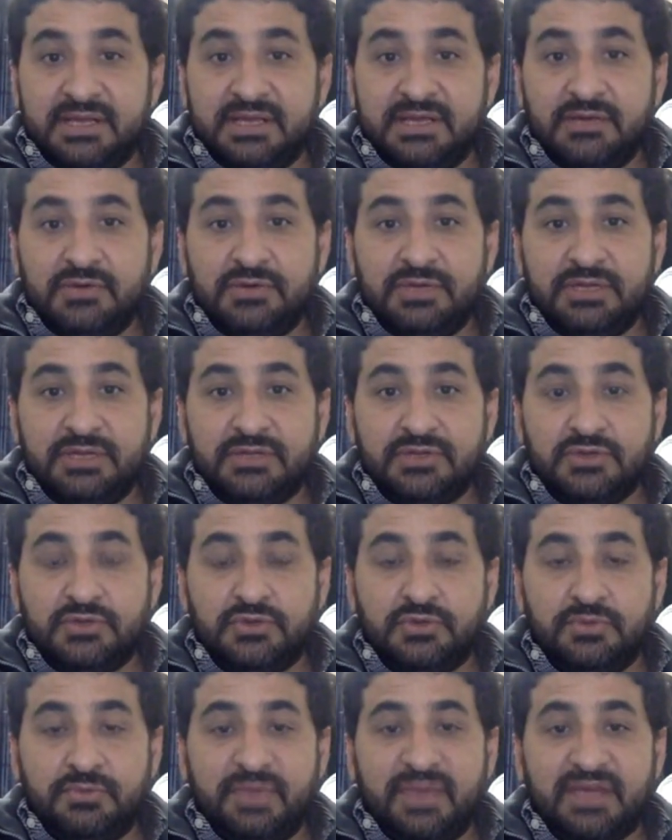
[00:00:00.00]
You need
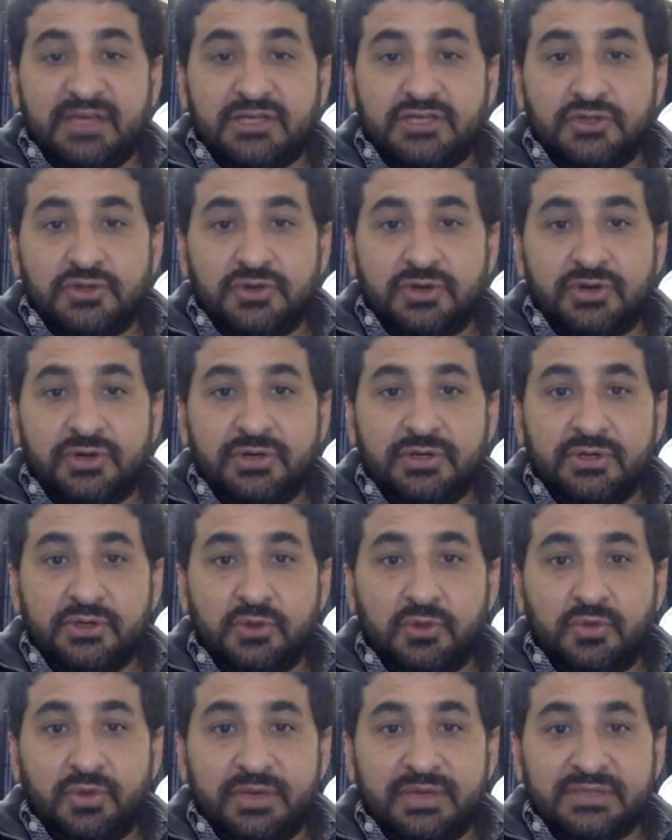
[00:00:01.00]
to make sure
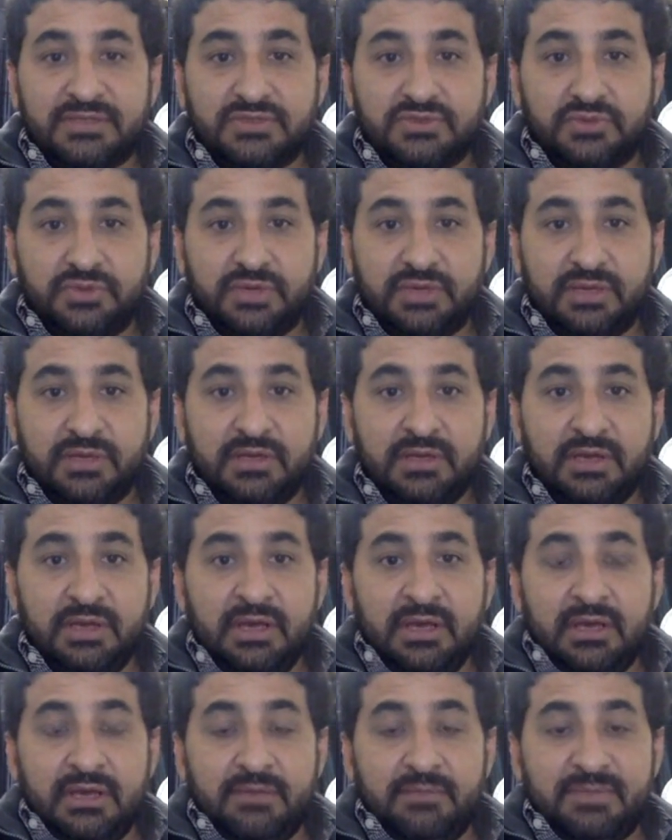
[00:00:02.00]
no one is doing
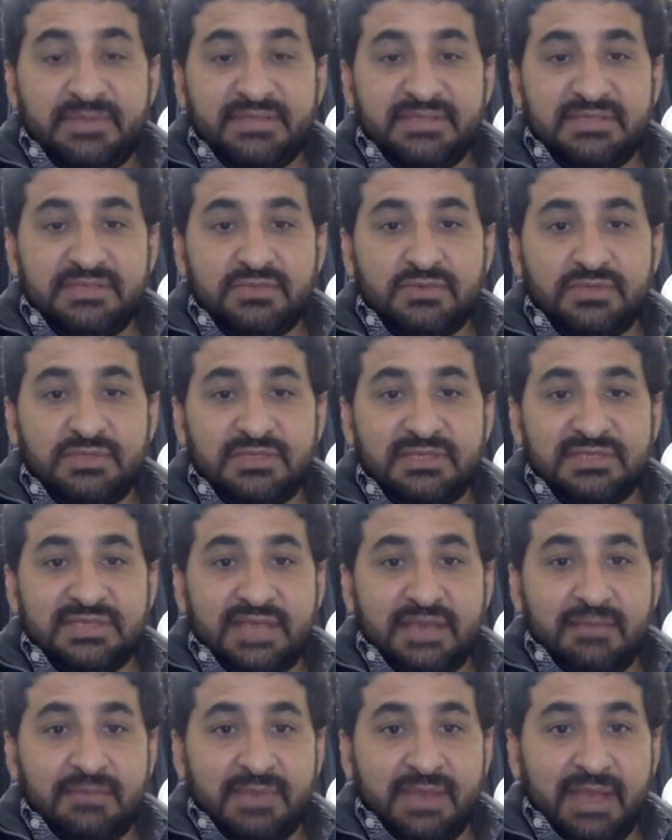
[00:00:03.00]
business with the
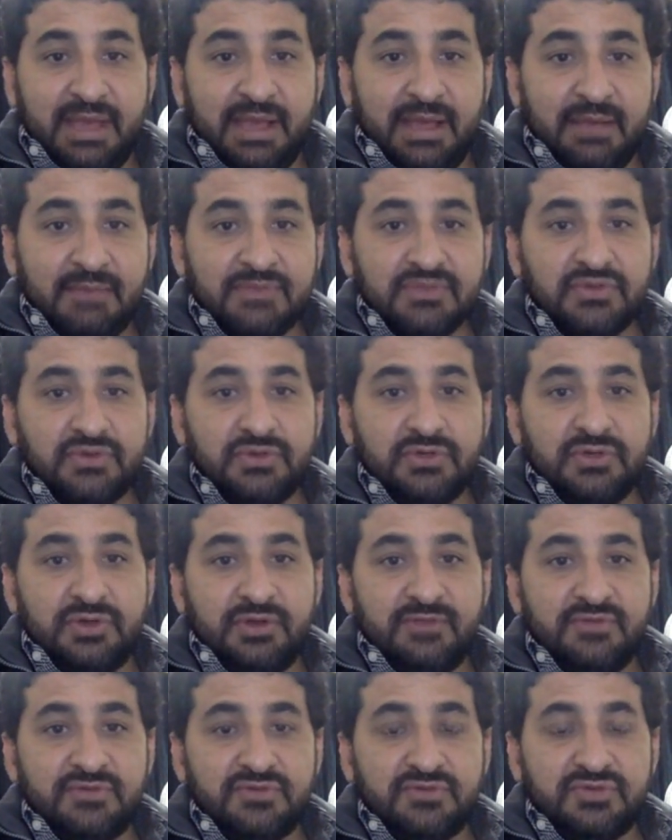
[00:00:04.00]
same name, so you
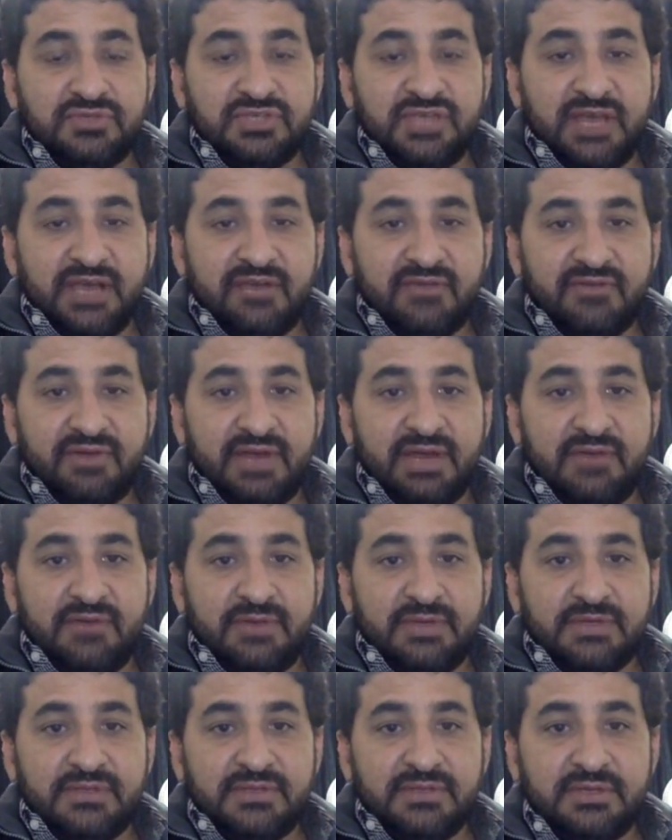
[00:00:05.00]
have to check
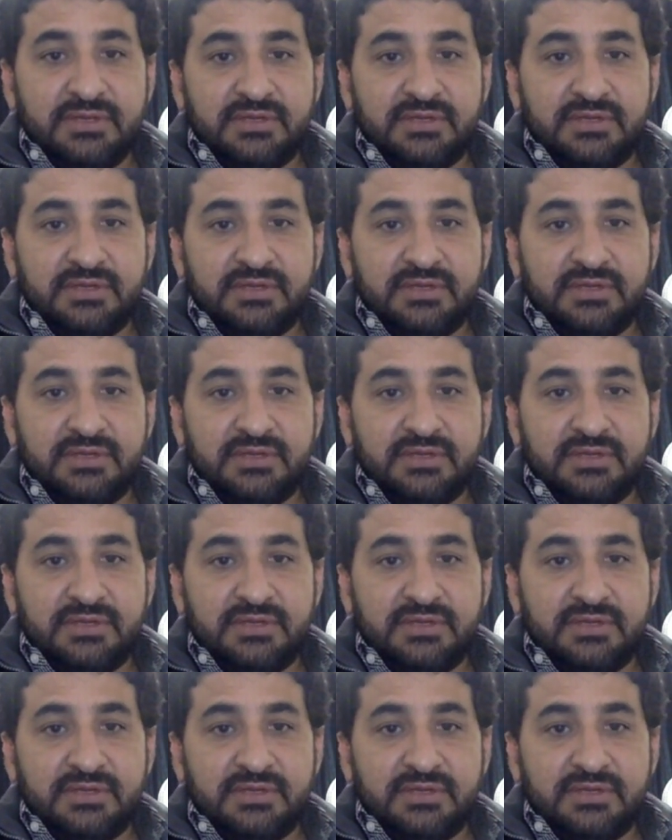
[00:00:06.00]
relevant